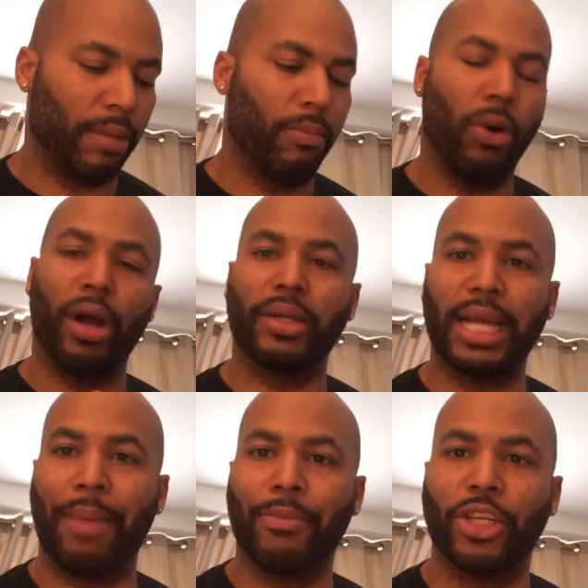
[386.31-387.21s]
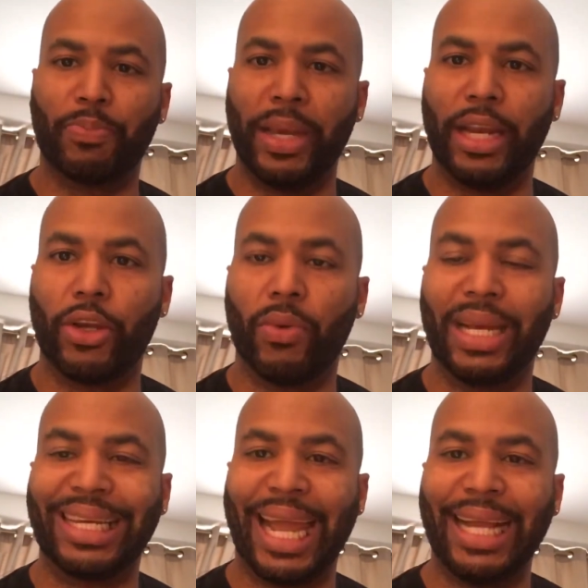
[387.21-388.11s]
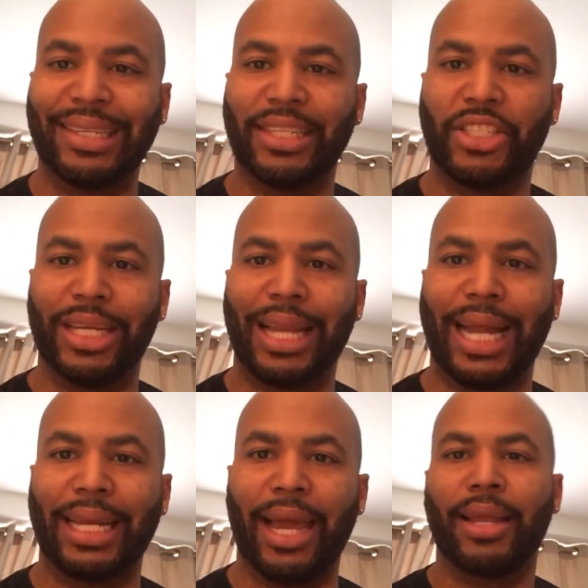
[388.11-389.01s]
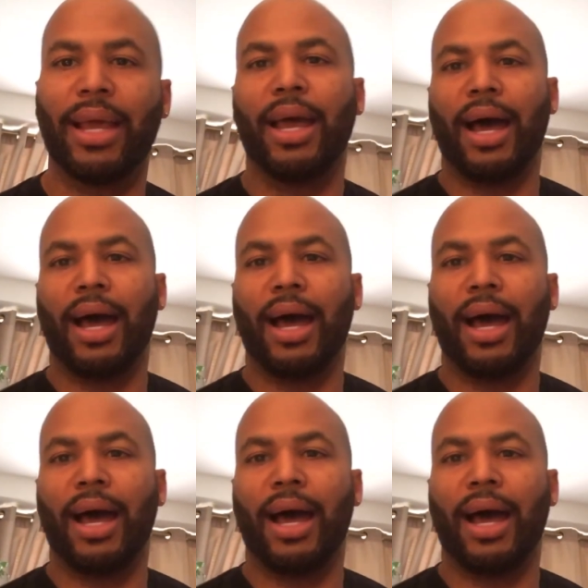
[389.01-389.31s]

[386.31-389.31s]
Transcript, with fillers: the more time you're spending doing dates and shit like that,